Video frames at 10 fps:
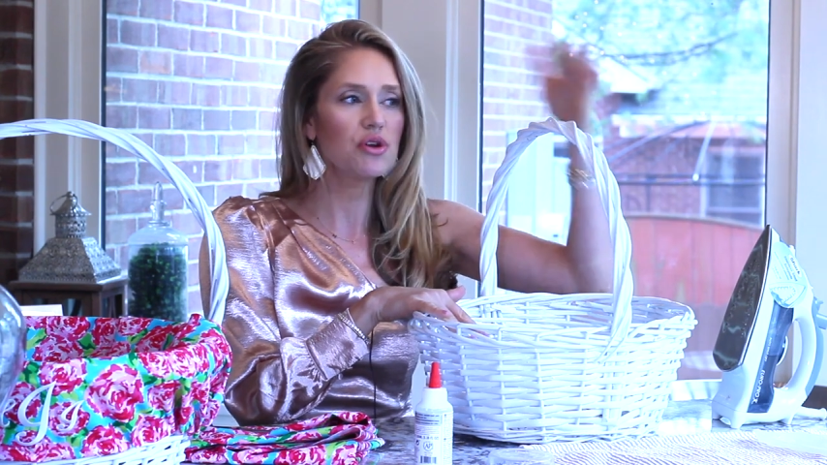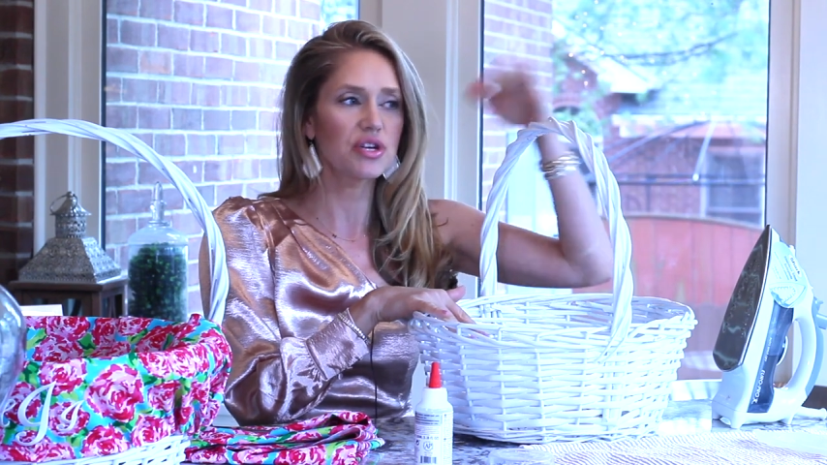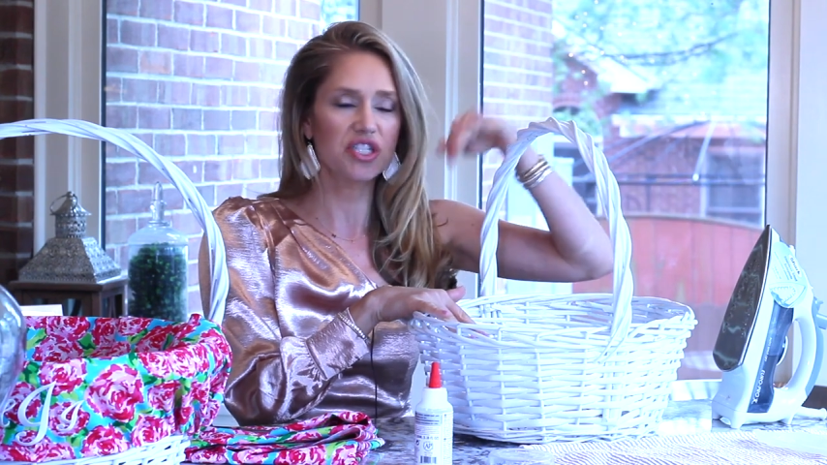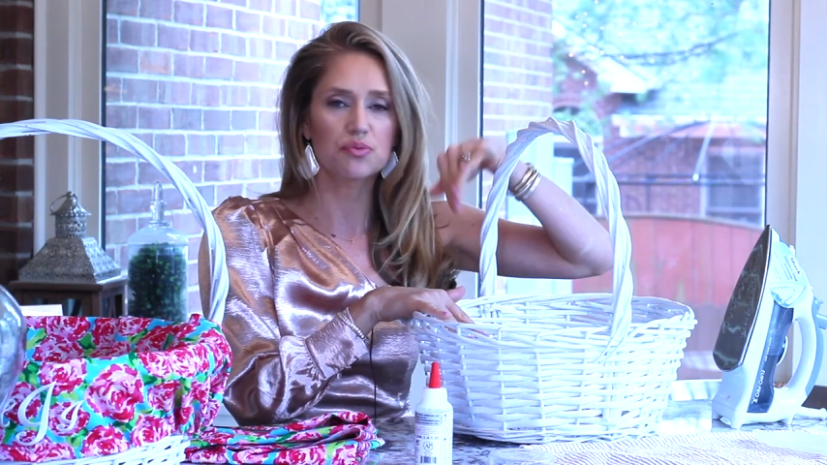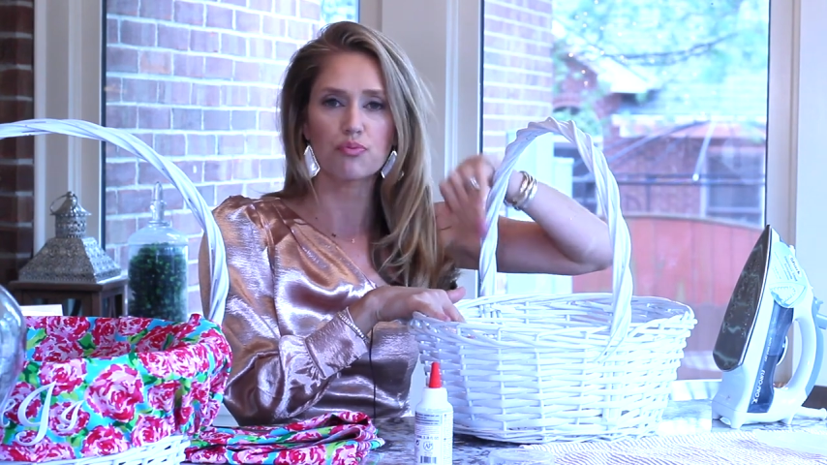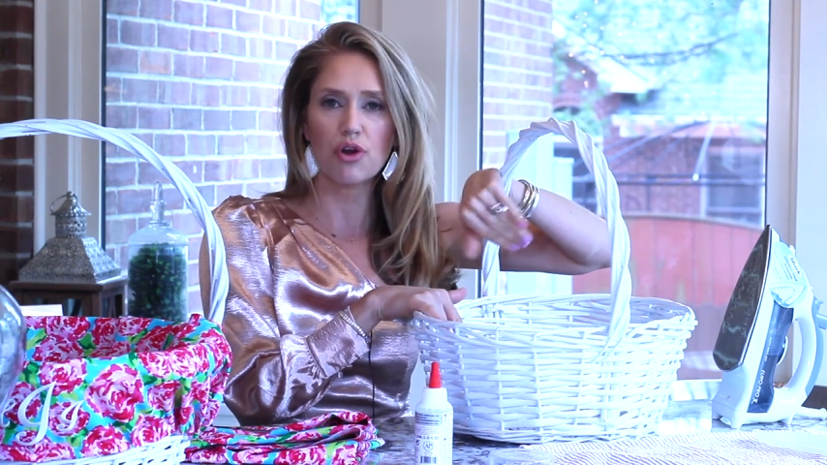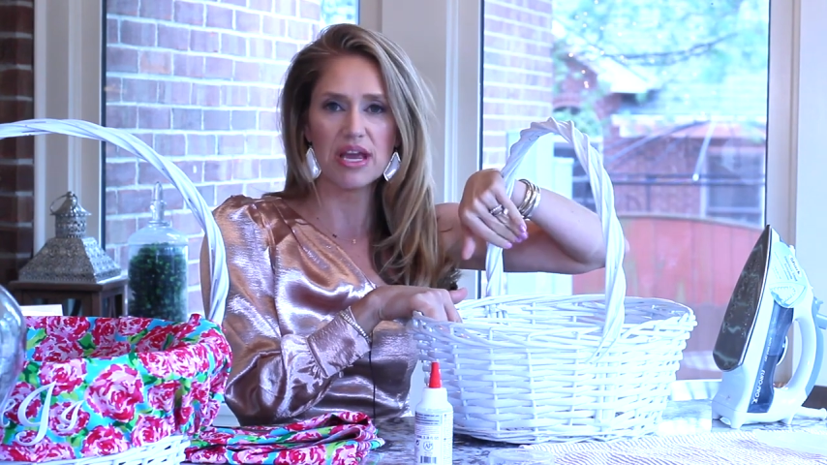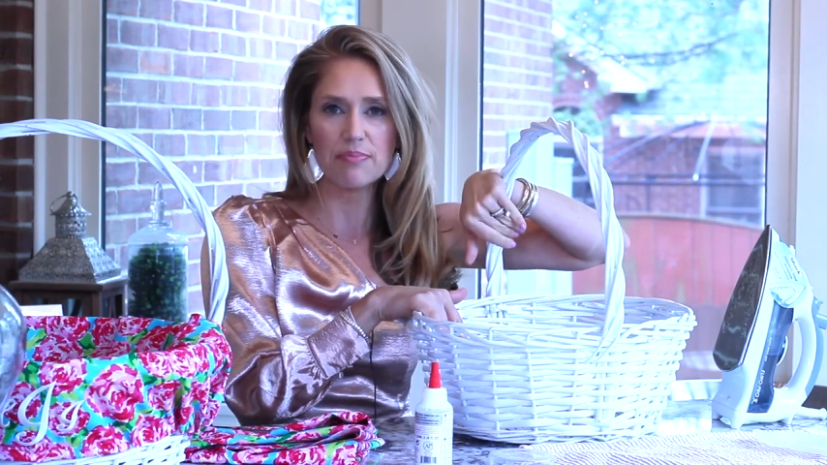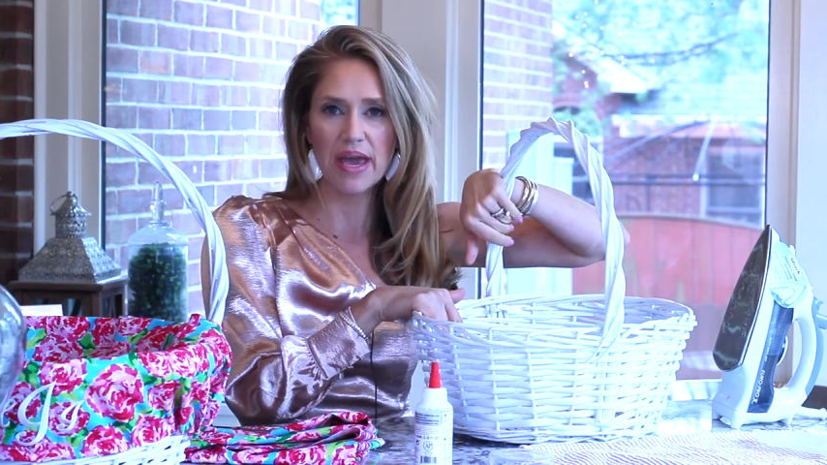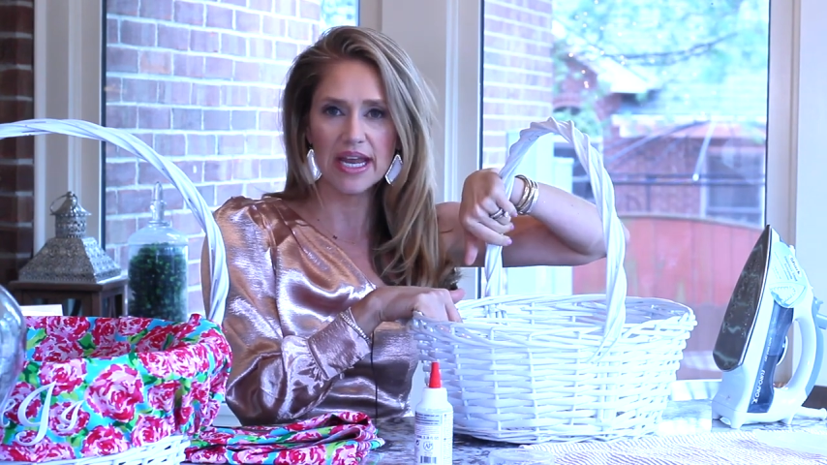you could
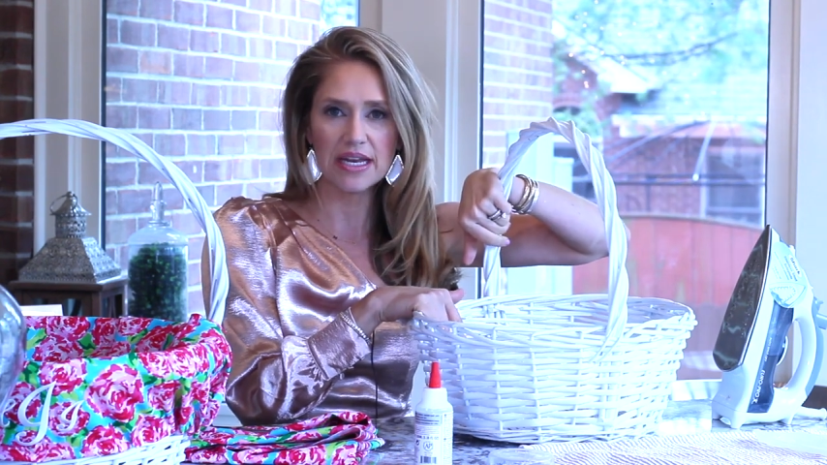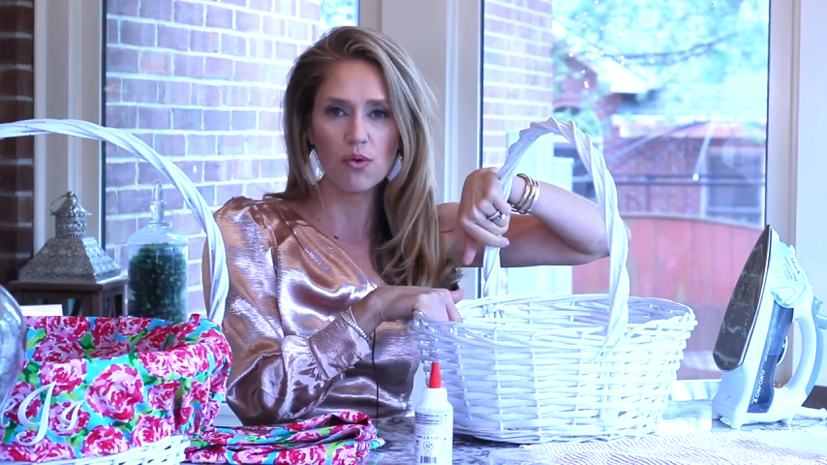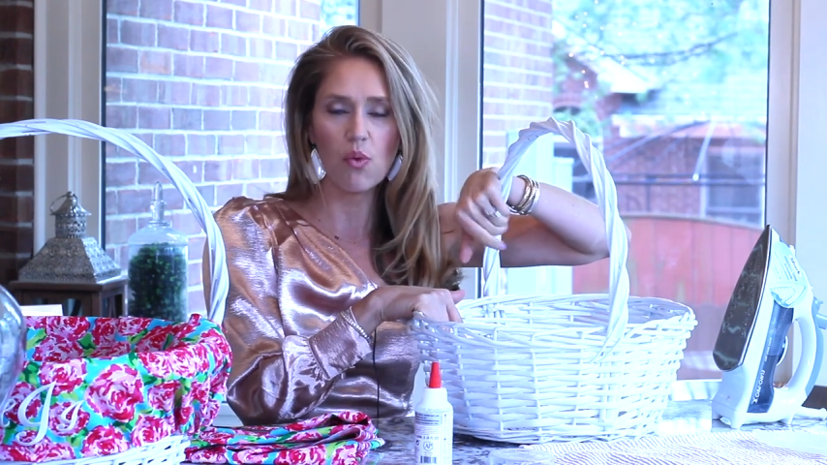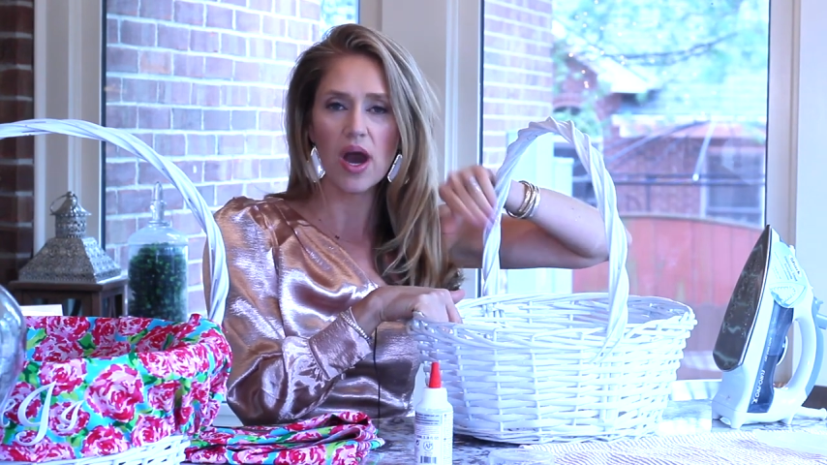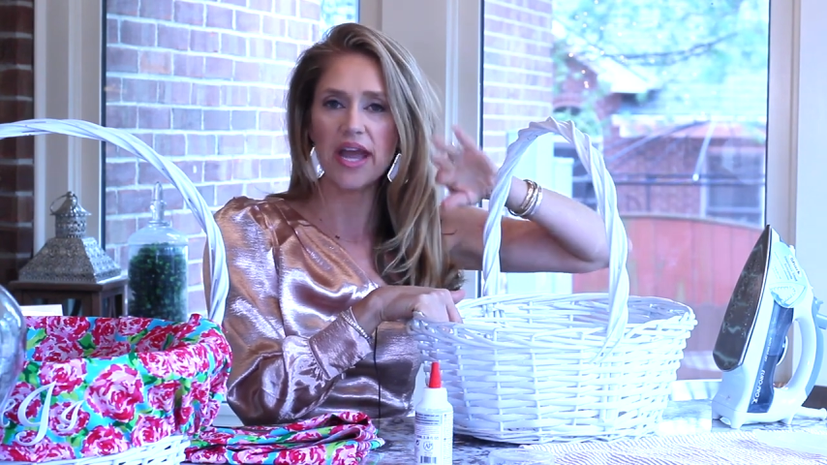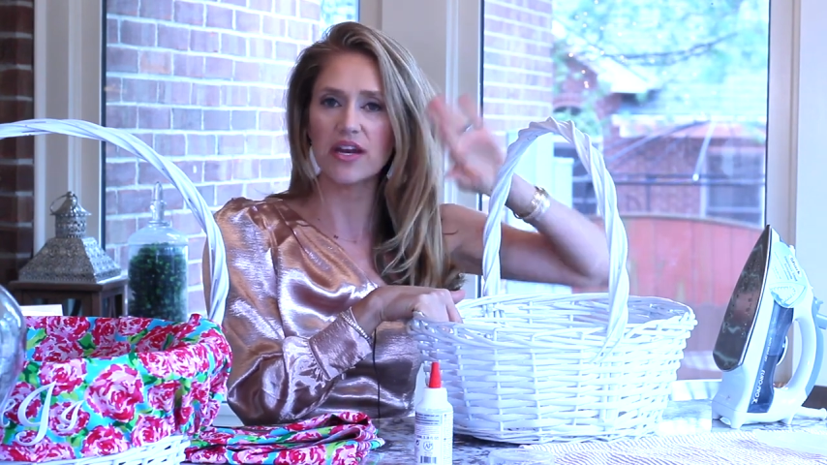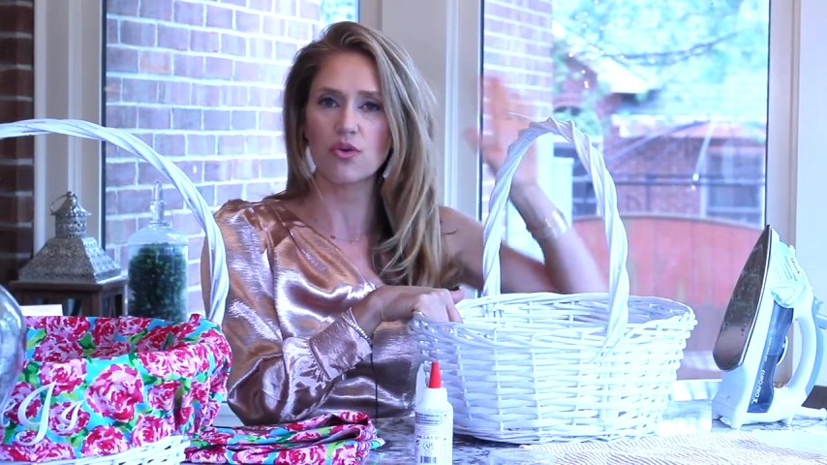spray paint it white